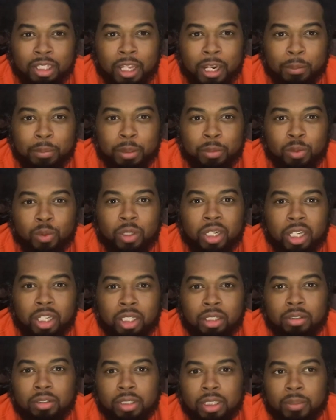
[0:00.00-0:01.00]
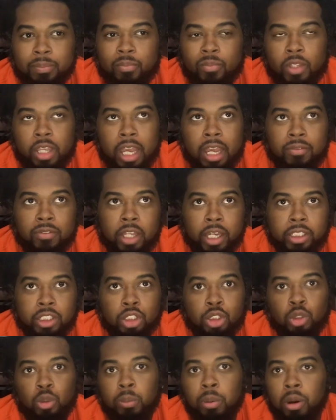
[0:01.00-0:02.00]
a lot of people, when they have like
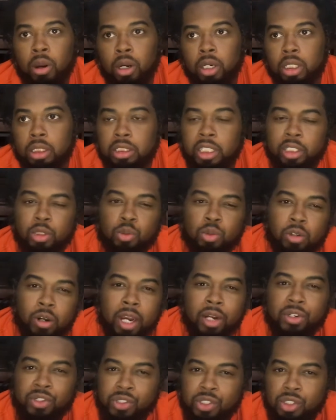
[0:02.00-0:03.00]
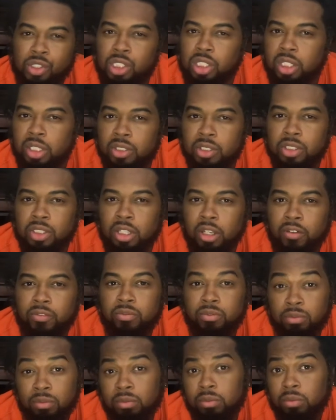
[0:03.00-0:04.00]
the little parties, they do crackers and cheese and stuff,
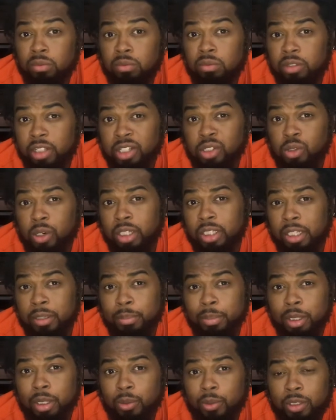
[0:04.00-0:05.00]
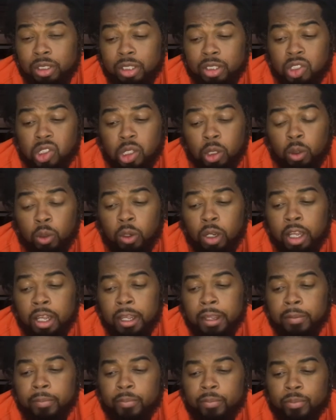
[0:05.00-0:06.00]
they drink their beer with it. So
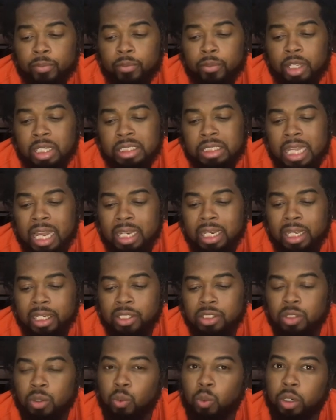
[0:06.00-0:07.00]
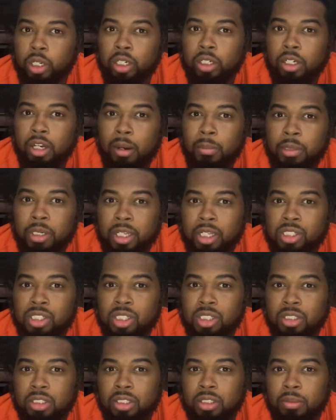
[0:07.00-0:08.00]
it's not like it's a weird
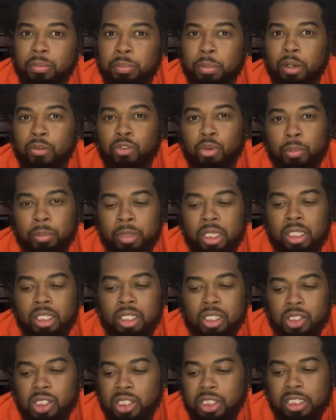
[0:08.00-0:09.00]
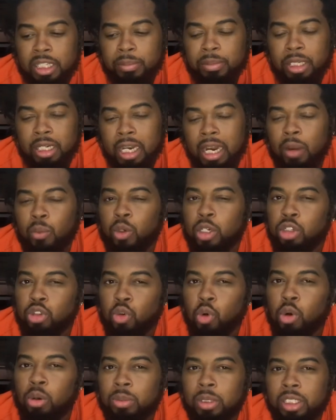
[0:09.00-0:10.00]
combination, but for me, it's just something that I wouldn't
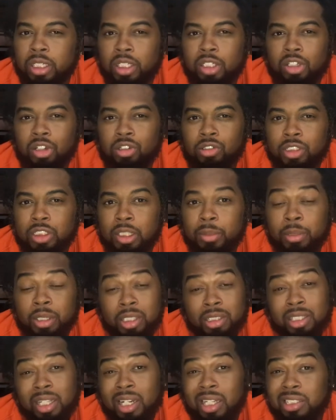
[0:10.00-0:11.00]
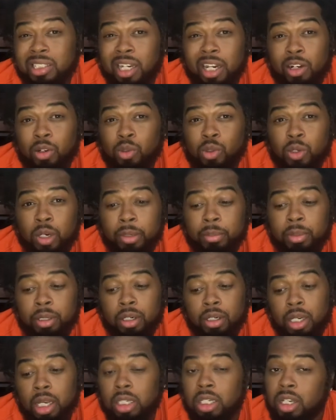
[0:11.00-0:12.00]
normally indulge in because, like I said, I don't drink
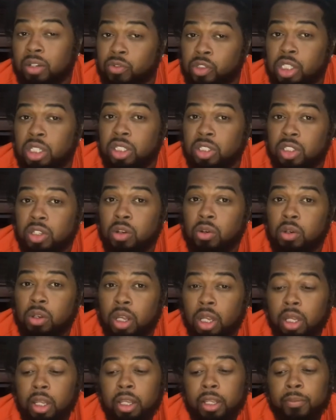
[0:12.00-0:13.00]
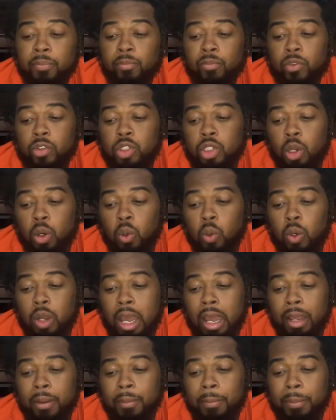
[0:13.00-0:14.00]
beer. I love cheese though. So
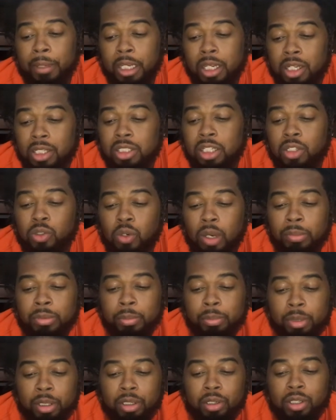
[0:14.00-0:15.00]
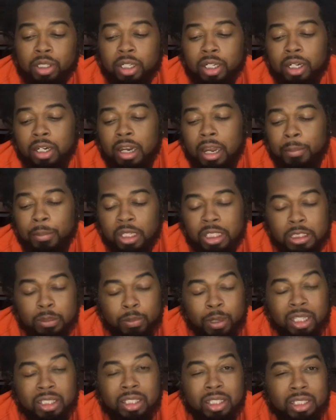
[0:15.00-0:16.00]
because they dropped the beer in there, I'm
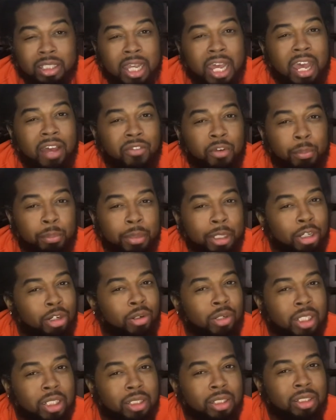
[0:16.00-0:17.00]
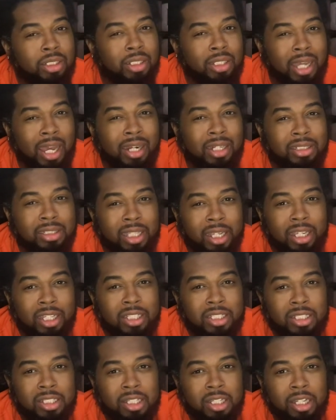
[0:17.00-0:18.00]
expecting to have a beery kind of
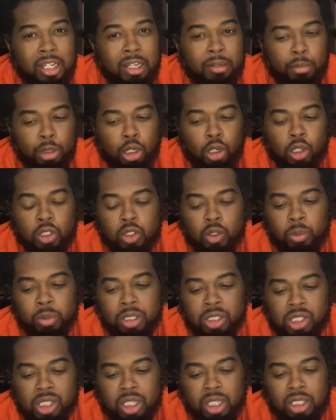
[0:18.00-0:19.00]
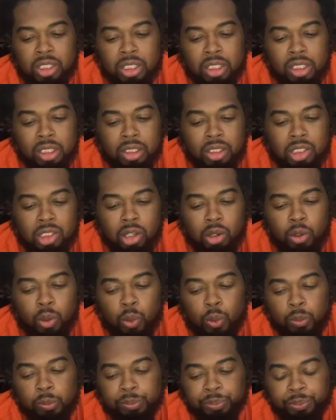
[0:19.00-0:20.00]
taste, but also be cheesy.
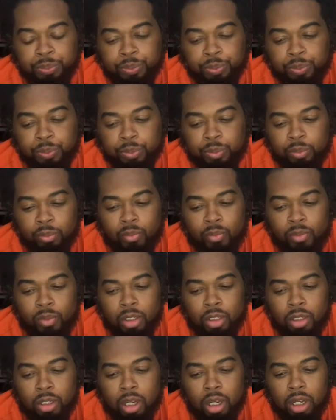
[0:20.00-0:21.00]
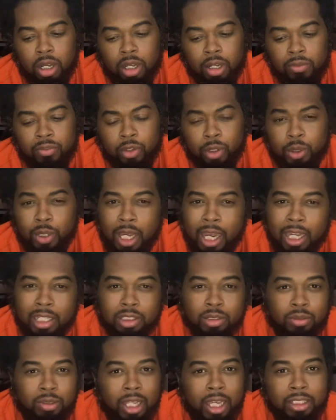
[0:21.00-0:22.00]
So for you
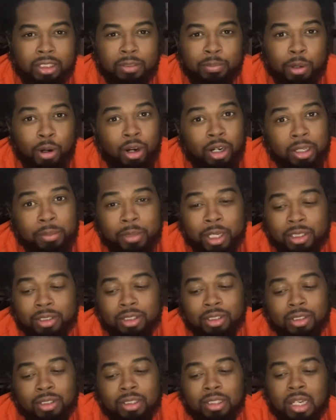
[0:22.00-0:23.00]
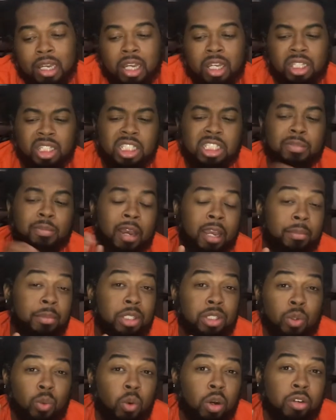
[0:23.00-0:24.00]
guys who like the party mixers, this might
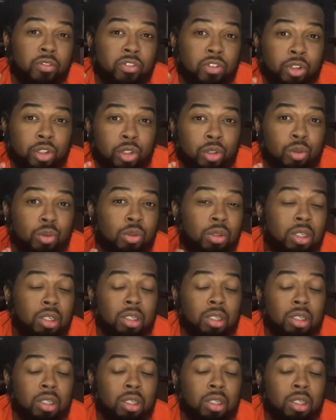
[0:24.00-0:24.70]
be the one for you.